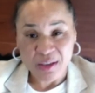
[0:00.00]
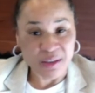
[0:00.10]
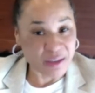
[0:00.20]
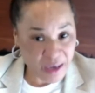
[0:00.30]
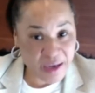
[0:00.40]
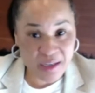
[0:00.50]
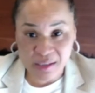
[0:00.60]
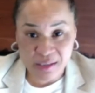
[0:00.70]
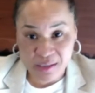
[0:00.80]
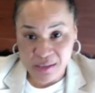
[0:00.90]

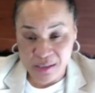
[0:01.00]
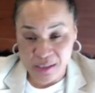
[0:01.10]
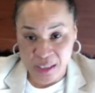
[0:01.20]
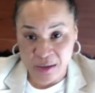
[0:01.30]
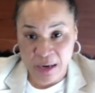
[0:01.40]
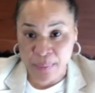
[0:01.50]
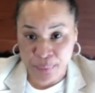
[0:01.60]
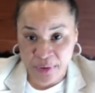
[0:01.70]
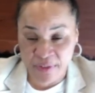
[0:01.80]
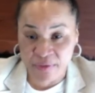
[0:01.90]
Yes, you know, I
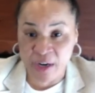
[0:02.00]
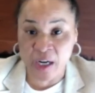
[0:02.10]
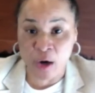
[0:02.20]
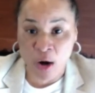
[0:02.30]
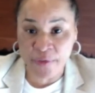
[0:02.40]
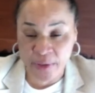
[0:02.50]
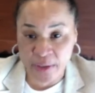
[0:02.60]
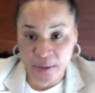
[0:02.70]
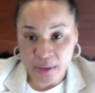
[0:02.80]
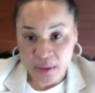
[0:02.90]
pivot very
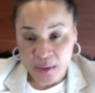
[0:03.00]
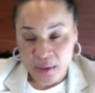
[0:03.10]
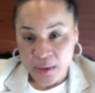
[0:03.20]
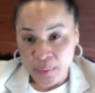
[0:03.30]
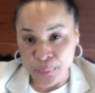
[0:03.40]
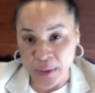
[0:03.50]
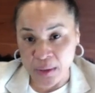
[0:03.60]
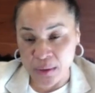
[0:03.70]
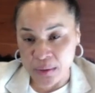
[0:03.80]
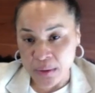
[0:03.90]
often,
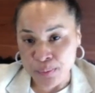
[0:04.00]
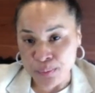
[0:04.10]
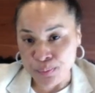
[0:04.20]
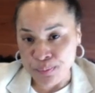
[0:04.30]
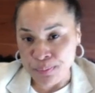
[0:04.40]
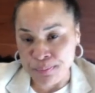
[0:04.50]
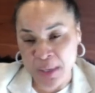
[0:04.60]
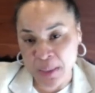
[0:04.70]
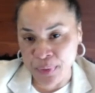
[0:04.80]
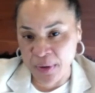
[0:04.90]
but
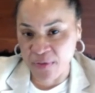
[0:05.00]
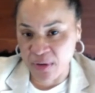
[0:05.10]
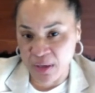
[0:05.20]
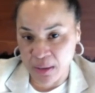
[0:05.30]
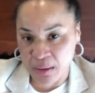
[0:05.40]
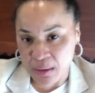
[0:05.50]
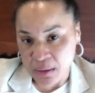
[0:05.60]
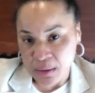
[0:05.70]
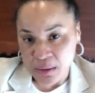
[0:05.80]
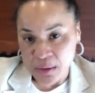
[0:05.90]
me pivoting
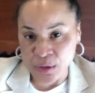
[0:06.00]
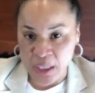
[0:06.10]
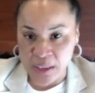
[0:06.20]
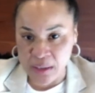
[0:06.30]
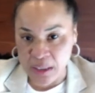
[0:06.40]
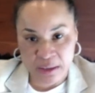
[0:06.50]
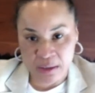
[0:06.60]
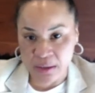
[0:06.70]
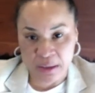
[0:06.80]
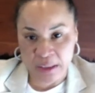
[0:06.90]
does
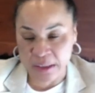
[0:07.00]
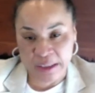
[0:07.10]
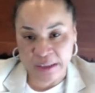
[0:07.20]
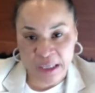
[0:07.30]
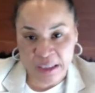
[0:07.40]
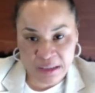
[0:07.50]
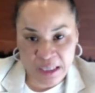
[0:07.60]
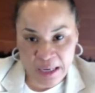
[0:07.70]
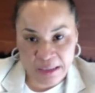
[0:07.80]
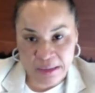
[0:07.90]
it, it does not